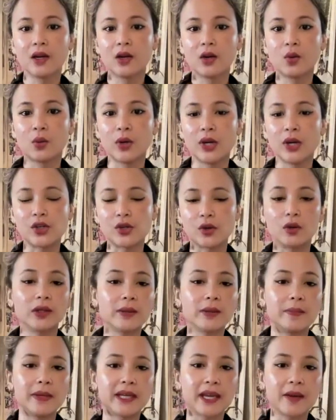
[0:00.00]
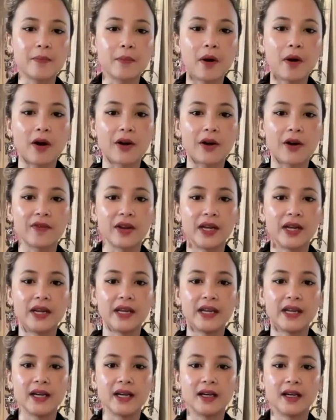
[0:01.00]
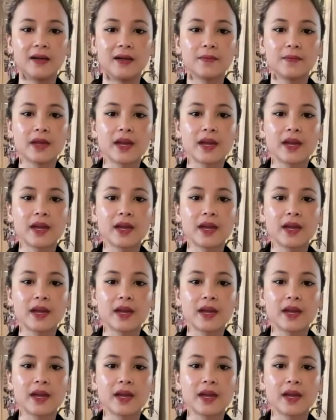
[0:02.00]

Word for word: which only became part of India